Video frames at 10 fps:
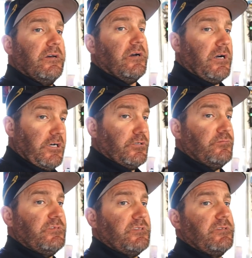
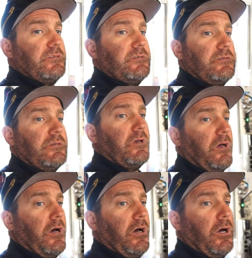hubs.
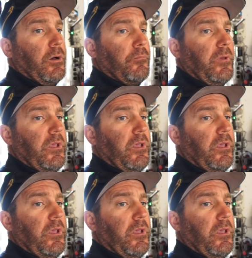Um,